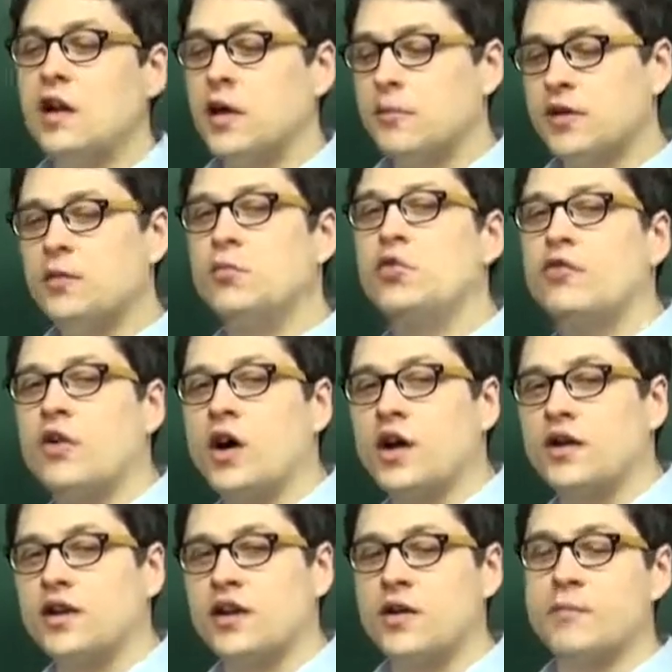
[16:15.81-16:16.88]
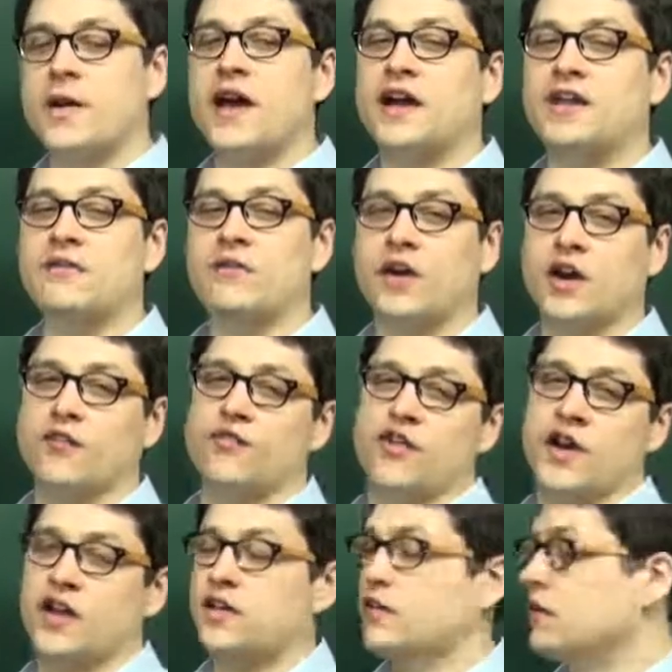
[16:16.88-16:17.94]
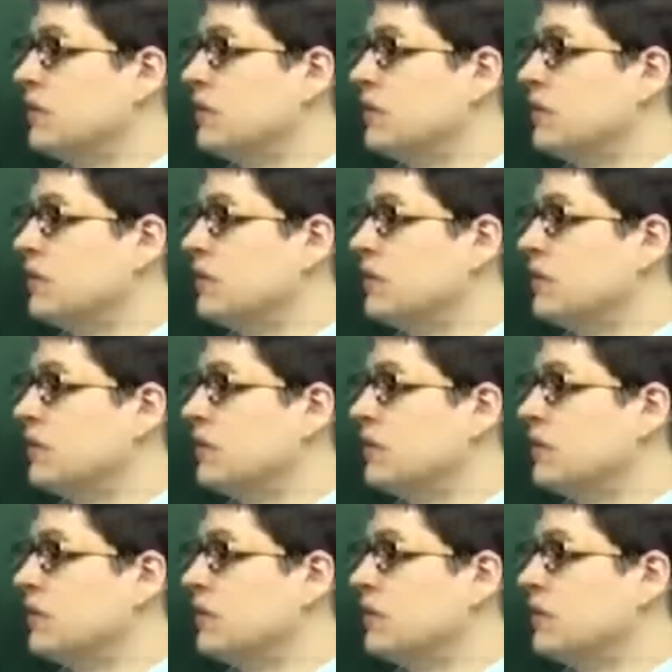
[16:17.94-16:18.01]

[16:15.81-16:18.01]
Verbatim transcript: I'm going to move on and come back and verify.